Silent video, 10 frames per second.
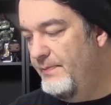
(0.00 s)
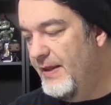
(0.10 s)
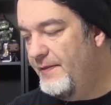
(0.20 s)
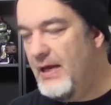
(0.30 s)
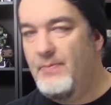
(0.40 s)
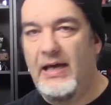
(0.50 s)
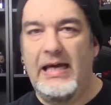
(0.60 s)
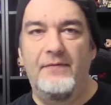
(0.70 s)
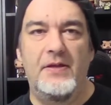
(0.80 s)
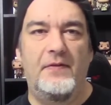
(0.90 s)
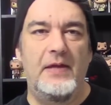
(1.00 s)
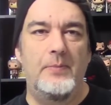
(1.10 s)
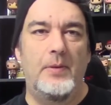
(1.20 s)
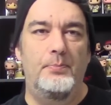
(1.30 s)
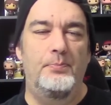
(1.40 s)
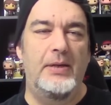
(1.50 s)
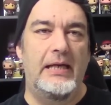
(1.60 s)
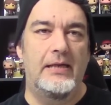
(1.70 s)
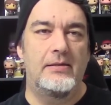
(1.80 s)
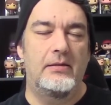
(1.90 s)
the theme, I gave the theme a
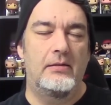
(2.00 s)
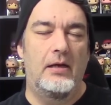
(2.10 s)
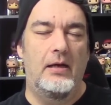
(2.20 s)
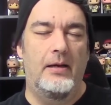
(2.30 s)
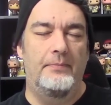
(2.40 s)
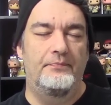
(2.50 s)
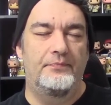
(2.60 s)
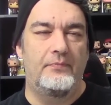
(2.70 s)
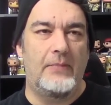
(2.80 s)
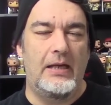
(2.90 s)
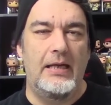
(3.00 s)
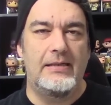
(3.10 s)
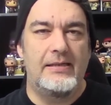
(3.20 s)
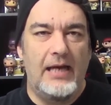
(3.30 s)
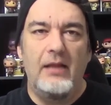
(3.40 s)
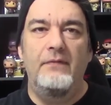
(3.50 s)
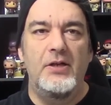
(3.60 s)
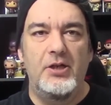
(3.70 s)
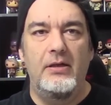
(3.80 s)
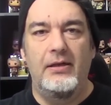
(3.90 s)
B. It's um, it's
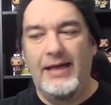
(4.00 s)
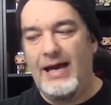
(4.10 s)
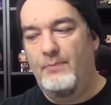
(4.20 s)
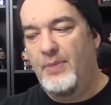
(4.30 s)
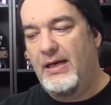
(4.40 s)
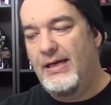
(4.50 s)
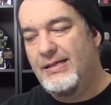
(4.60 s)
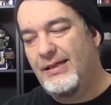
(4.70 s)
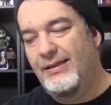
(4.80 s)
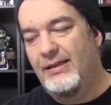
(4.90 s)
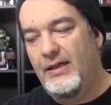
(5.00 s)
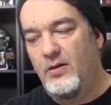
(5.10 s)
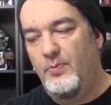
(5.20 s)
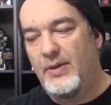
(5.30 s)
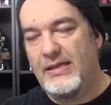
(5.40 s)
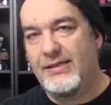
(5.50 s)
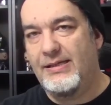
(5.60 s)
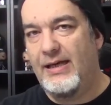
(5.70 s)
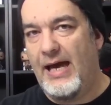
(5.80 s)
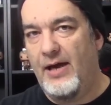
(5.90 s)
television, yeah, but it is a little bit
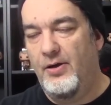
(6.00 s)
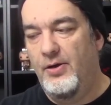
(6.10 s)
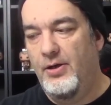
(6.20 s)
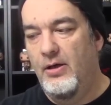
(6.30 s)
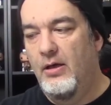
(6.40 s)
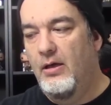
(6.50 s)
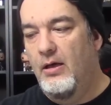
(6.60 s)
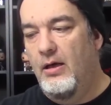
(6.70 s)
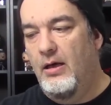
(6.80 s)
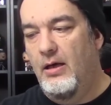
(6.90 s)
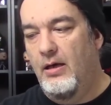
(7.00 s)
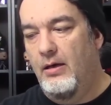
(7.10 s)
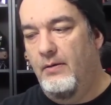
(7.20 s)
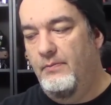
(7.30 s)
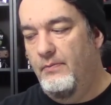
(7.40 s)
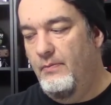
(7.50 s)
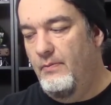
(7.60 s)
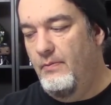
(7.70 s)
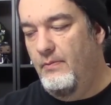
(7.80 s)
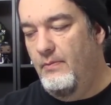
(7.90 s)
scattered, um,
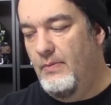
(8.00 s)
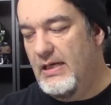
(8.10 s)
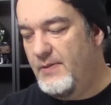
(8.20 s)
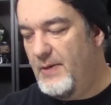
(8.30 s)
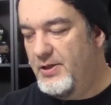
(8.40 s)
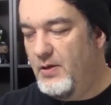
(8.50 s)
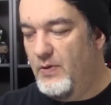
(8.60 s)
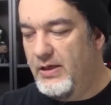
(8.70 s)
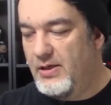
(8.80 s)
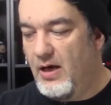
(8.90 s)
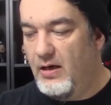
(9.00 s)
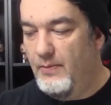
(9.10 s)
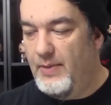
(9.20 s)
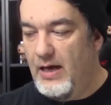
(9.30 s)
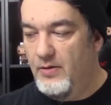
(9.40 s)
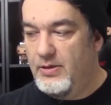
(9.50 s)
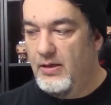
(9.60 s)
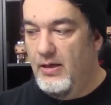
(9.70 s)
especially when you talk about,